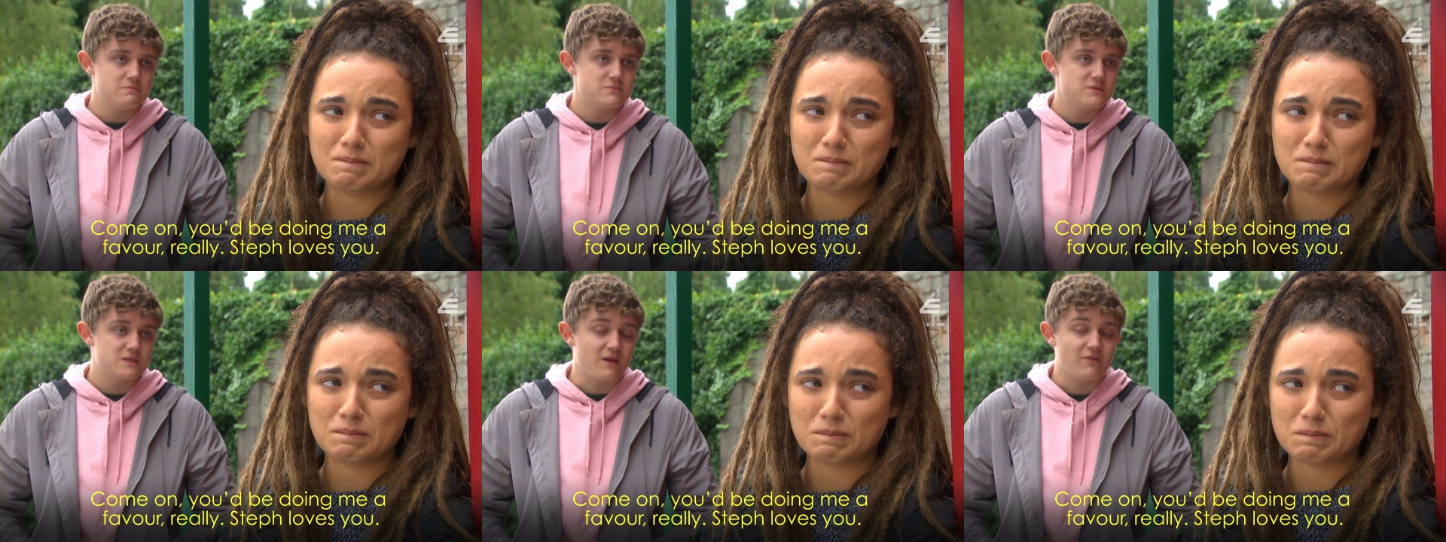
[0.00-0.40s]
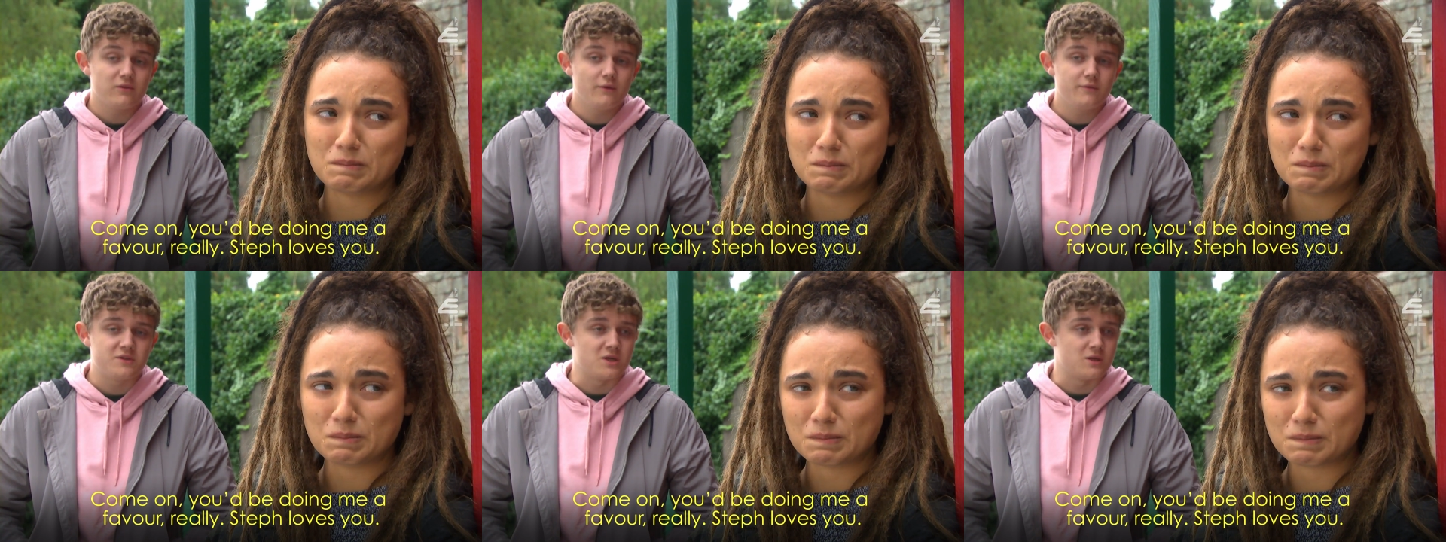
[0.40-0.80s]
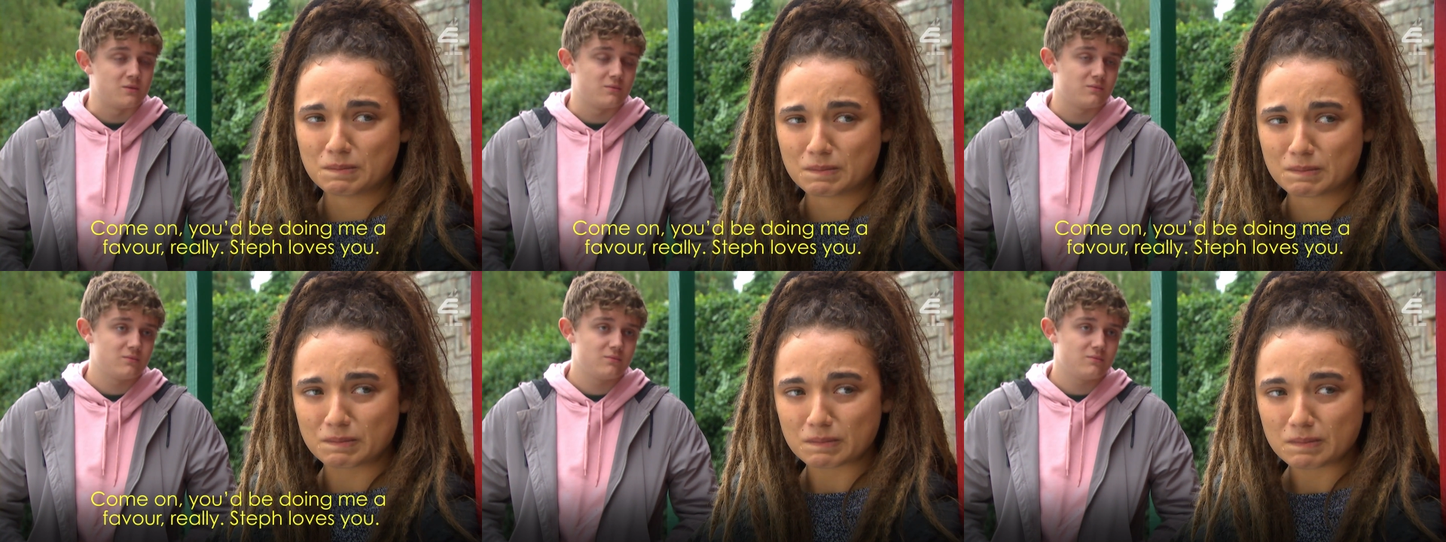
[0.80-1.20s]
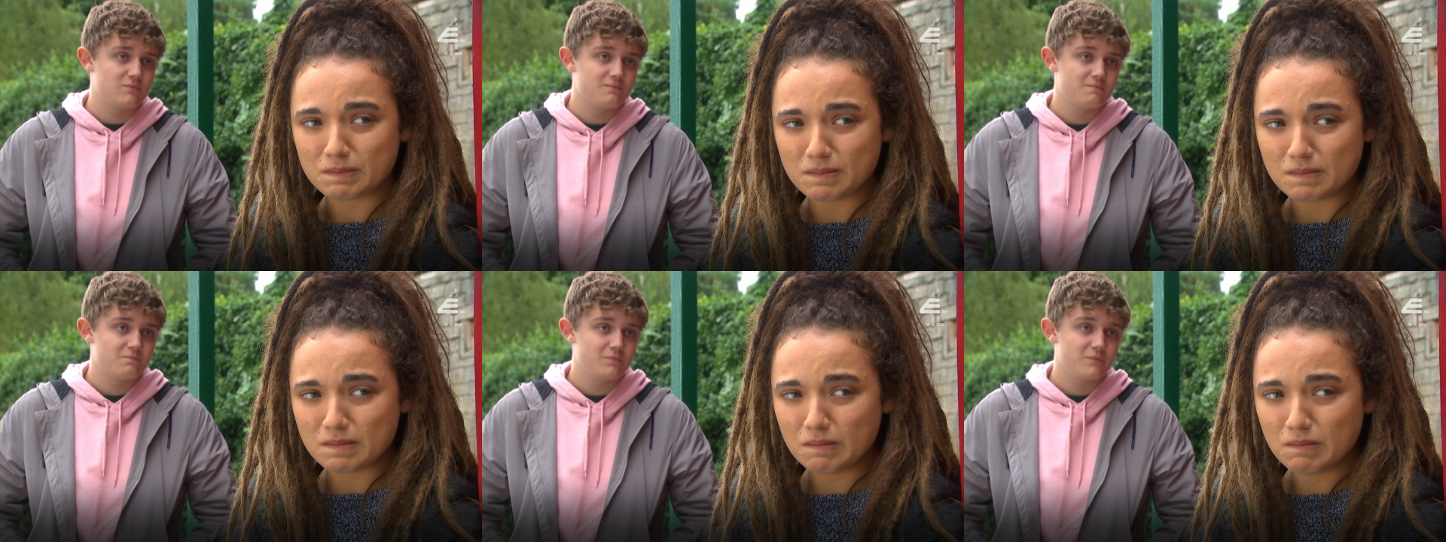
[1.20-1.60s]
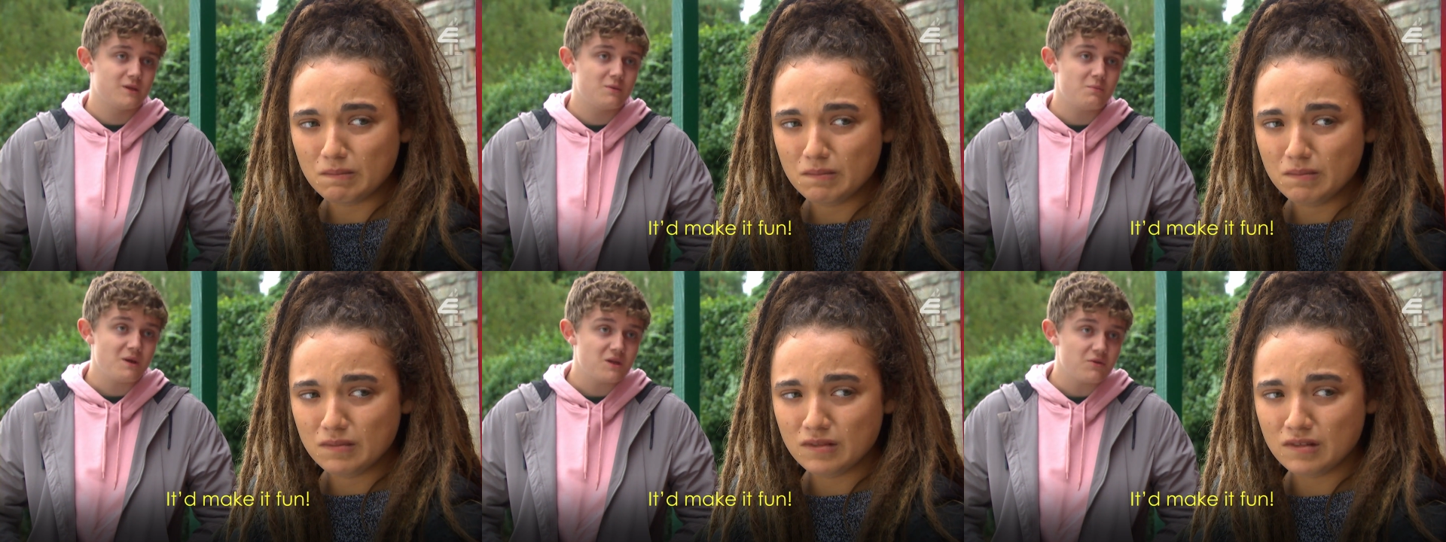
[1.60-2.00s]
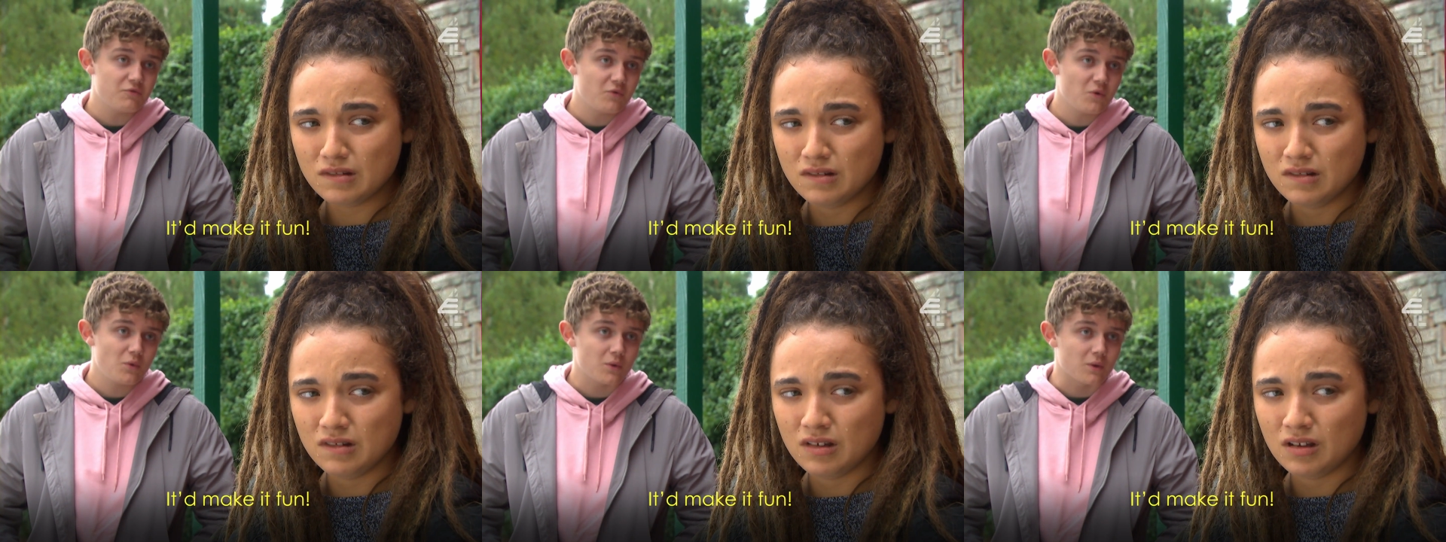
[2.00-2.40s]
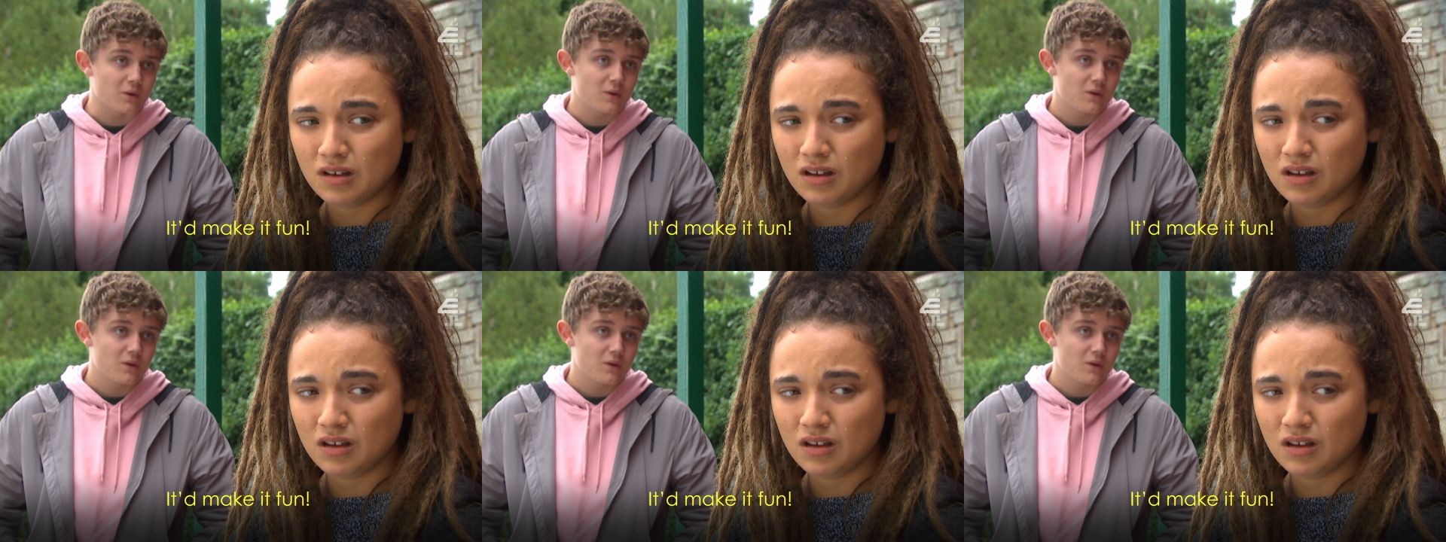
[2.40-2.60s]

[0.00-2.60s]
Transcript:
Speaker 1: Steph loves you. You'd make it fun.